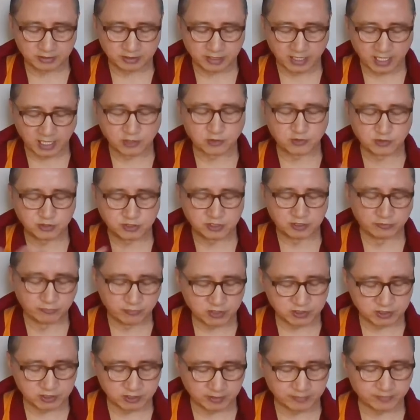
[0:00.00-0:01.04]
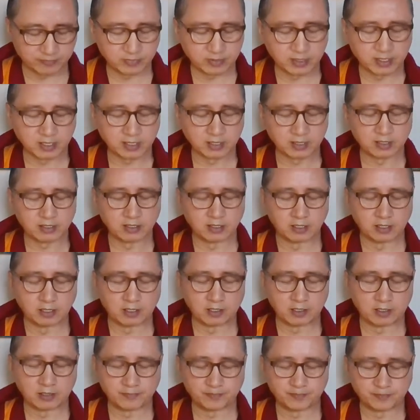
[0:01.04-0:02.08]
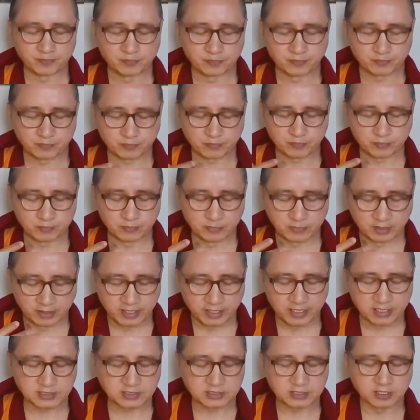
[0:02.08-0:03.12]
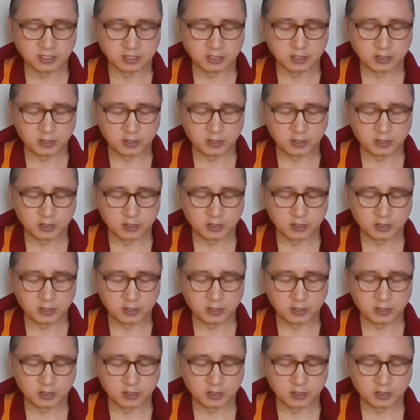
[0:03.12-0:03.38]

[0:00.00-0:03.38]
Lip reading: the altruistic wisdom is,